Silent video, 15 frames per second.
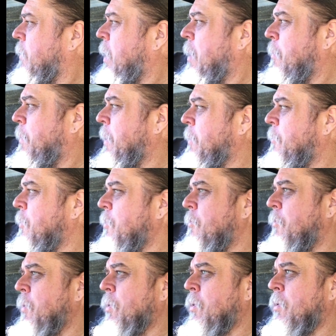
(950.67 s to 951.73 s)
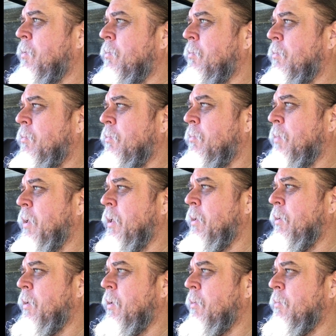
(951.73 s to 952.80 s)
I'll pay for the fuel,
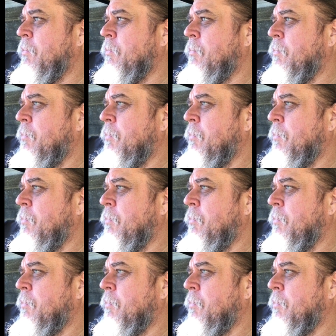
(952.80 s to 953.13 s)
but, you know,